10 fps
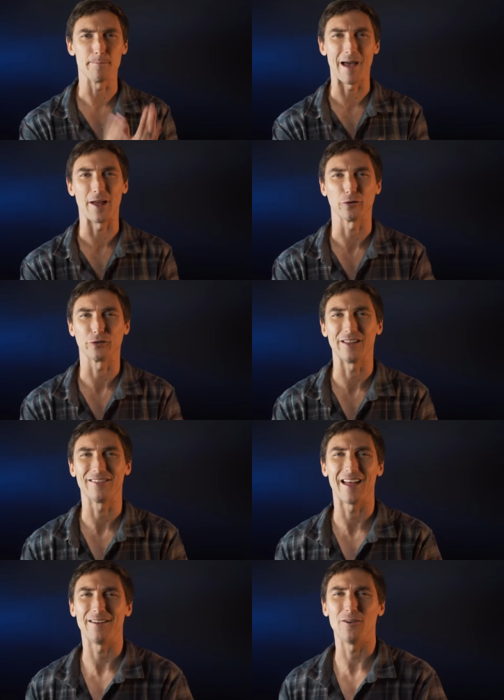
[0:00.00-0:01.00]
matters.
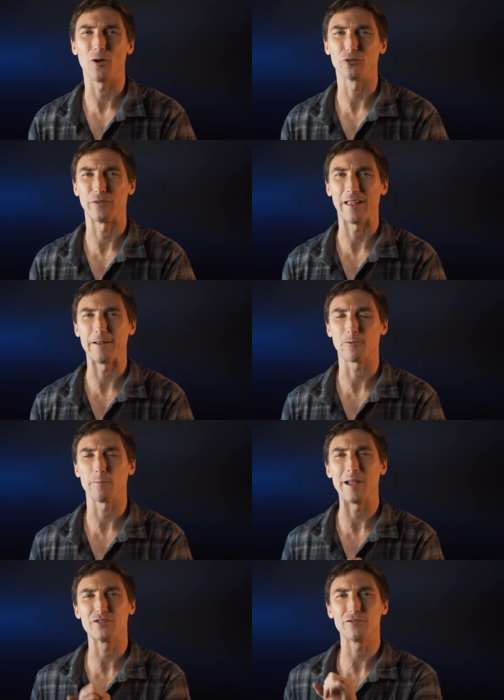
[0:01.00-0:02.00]
Get that knowledge and that
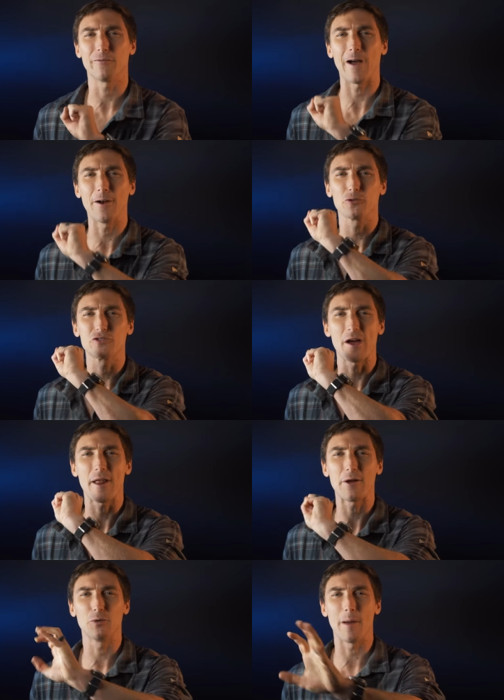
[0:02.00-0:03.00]
information. Final shout
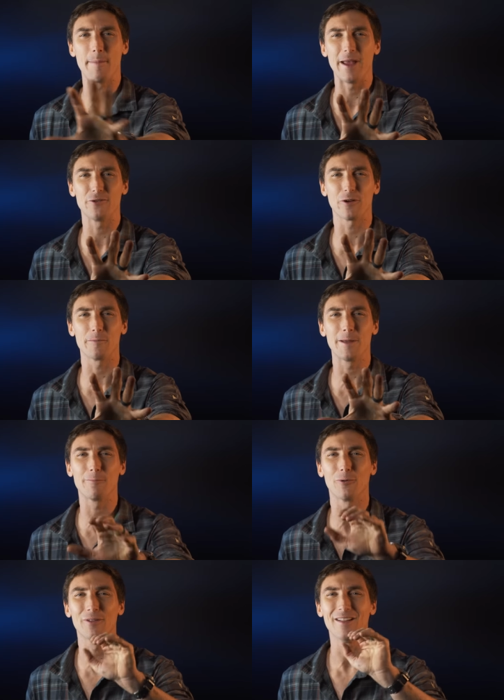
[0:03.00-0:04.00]
out to my Patreon
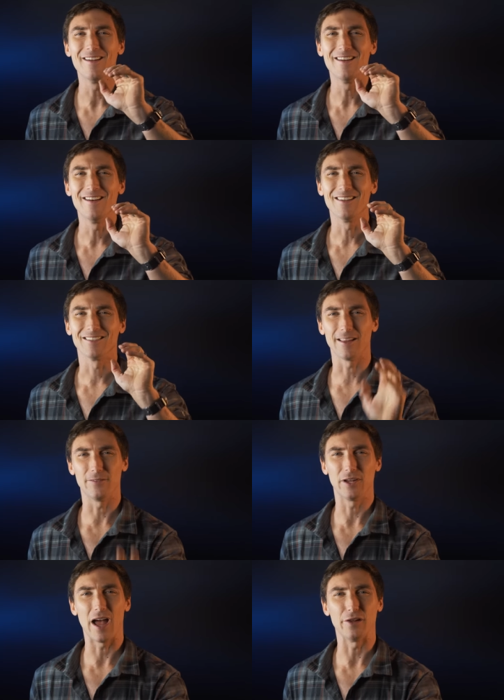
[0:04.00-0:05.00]
people.
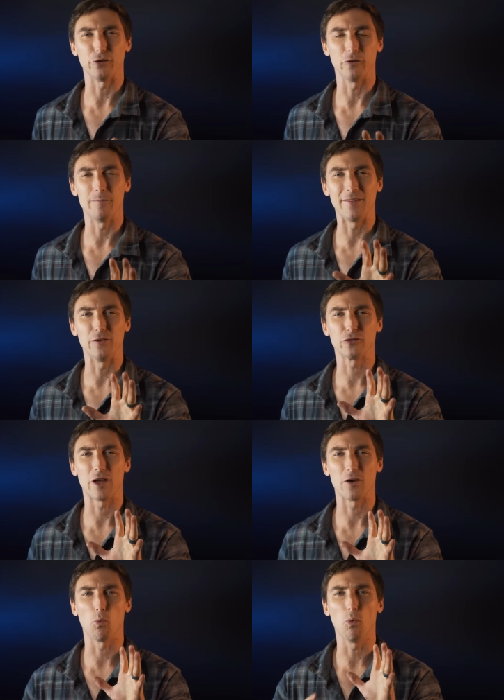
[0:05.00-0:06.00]
Love you guys. You have made this
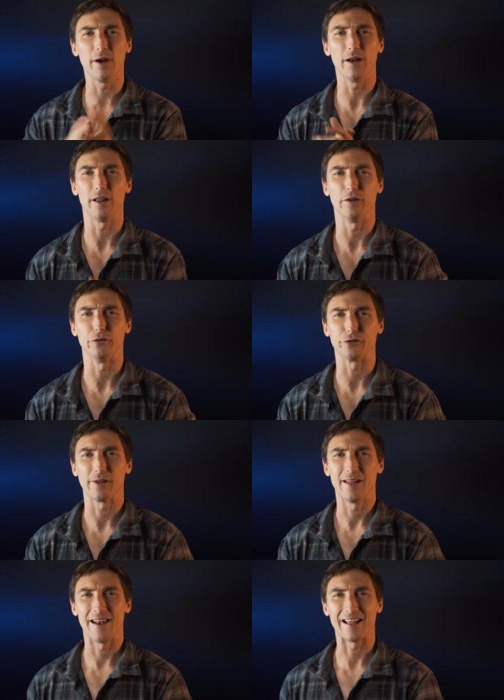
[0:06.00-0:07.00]
channel what it is,
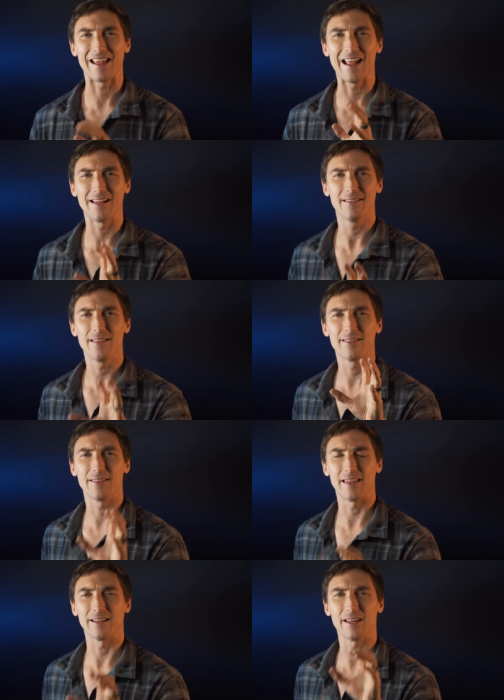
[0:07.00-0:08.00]
and I can't
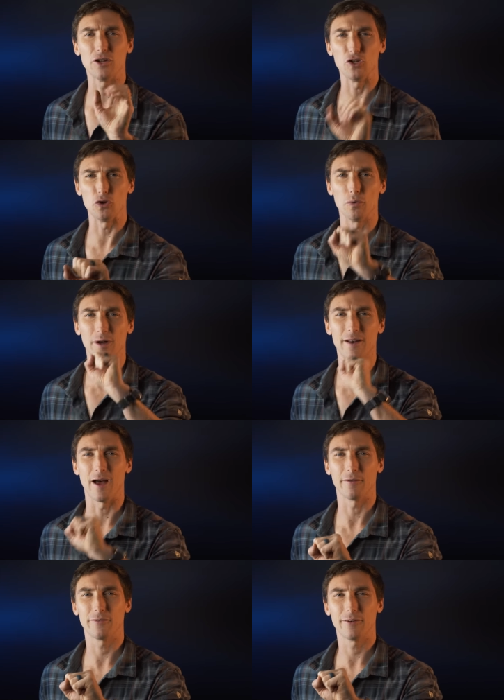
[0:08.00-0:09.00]
thank you
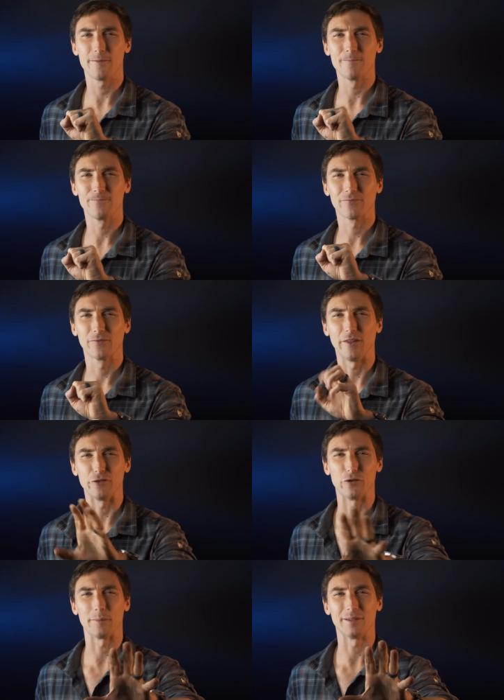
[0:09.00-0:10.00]
enough.
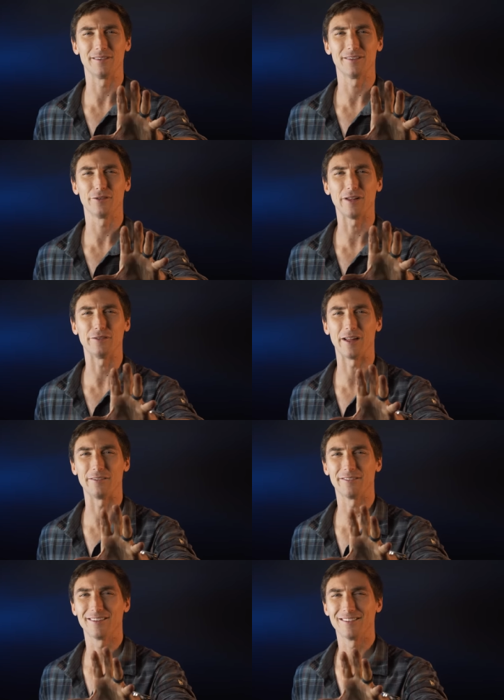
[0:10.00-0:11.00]
Ladies and gentlemen, stay
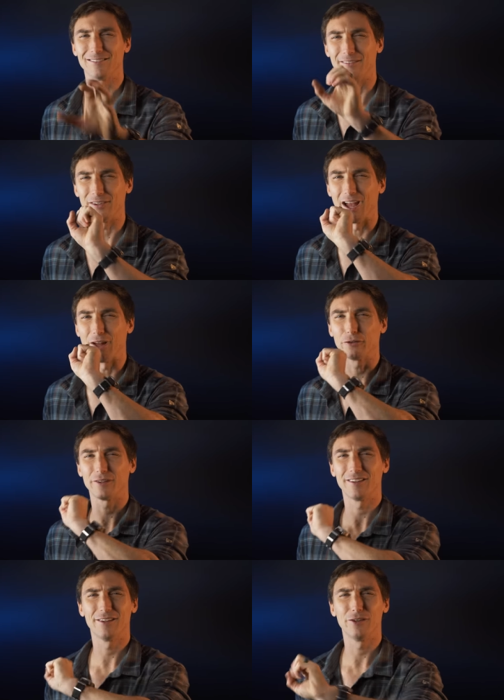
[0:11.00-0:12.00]
safe. Love you guys.
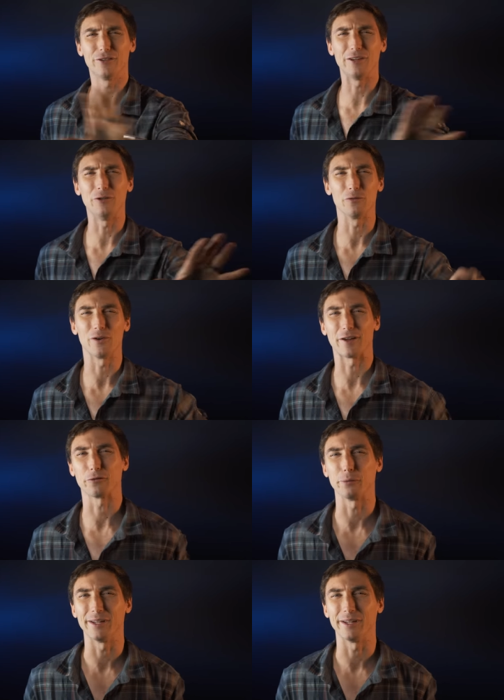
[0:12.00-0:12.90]
Stay tuned for next